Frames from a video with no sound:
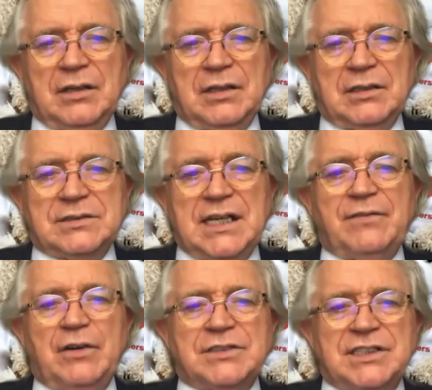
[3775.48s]

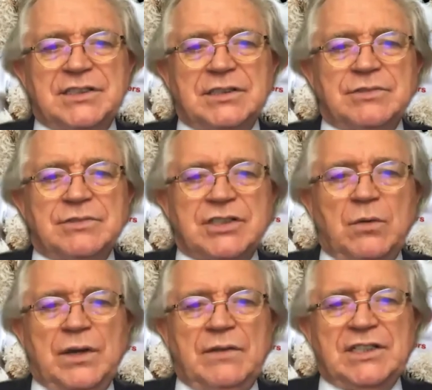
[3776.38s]
telephone system. So
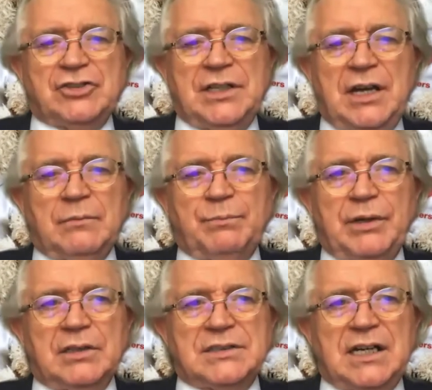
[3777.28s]
we've literally
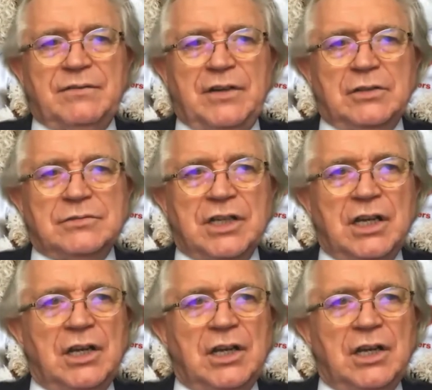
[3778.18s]
unplugged our phones,